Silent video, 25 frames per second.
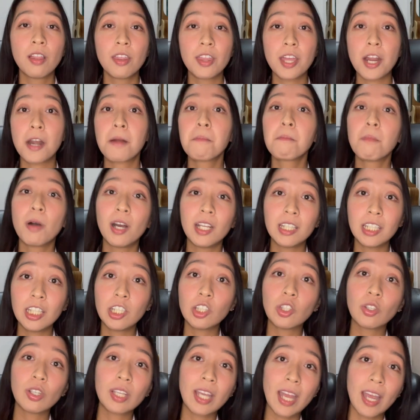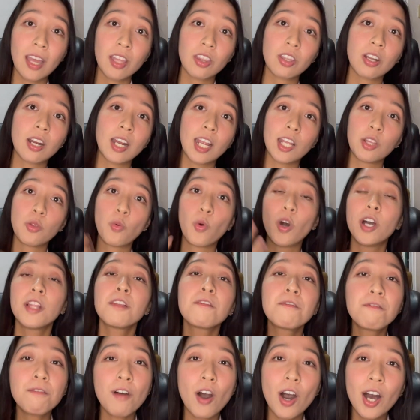their money together in
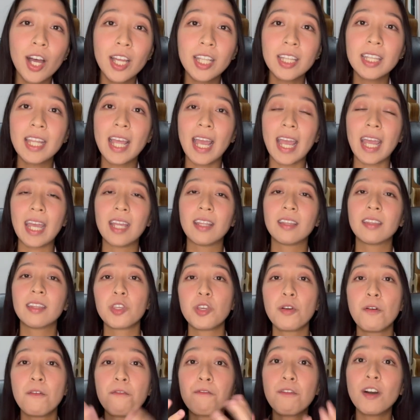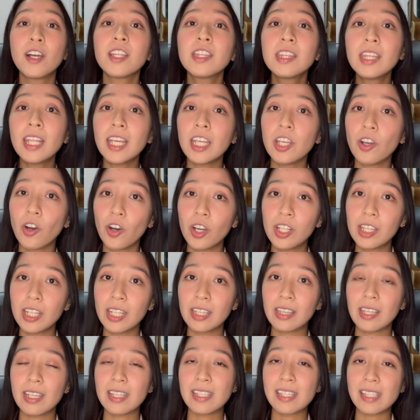one fund, and yung fund na yon,
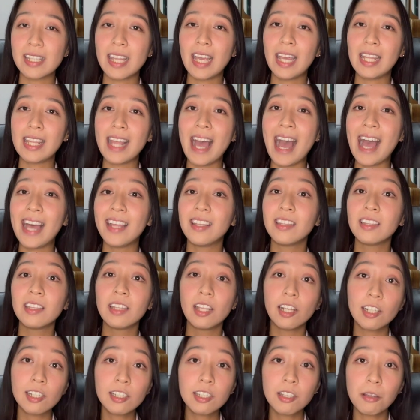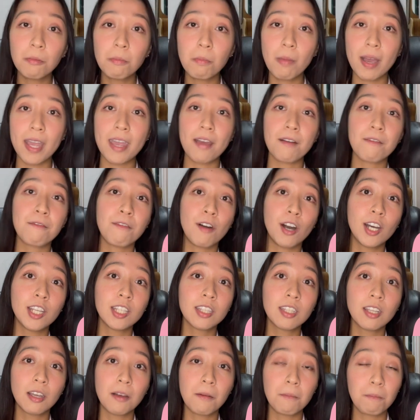it is then handled by a
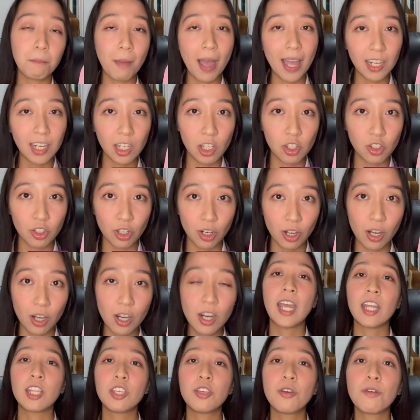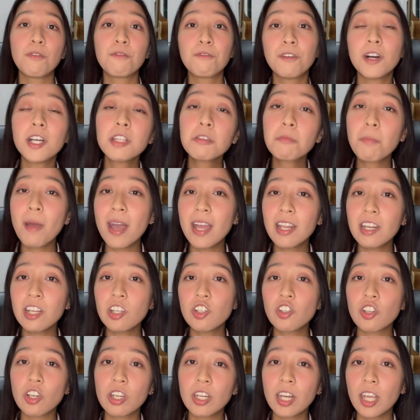fund manager, and yung fund
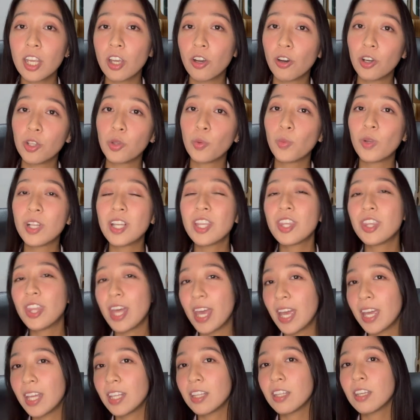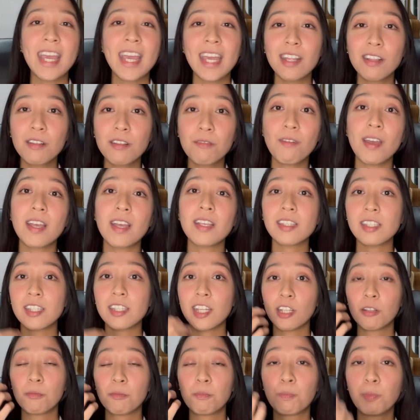manager na yon will then invest
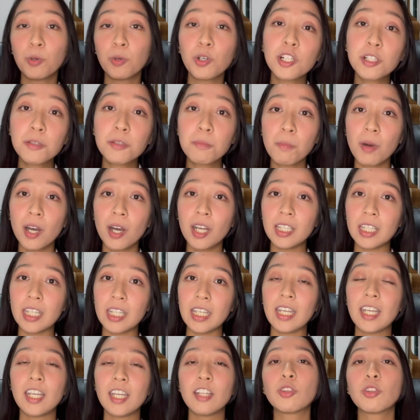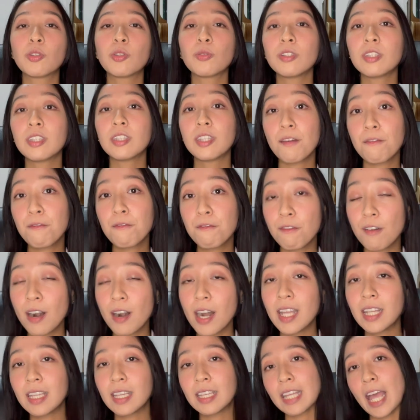that pooled money into
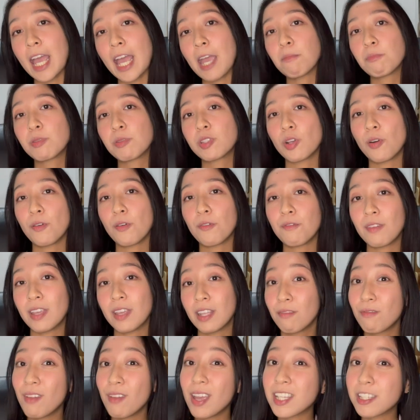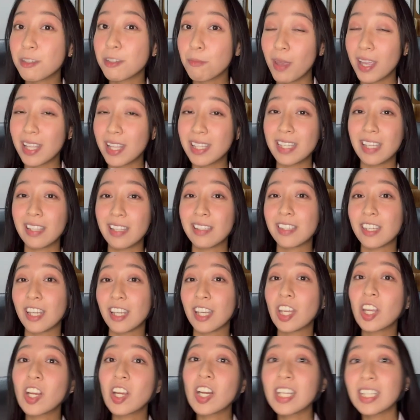different types of investments and
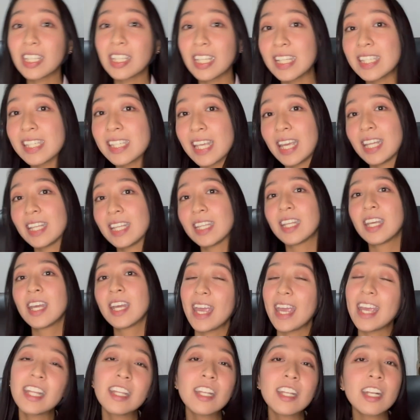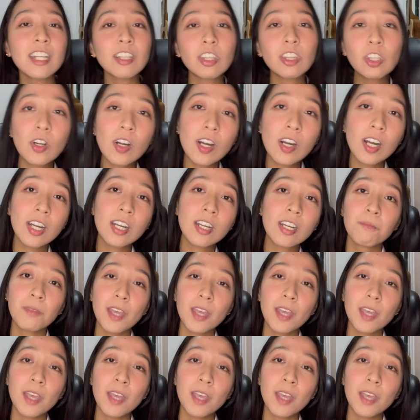securities, and in return,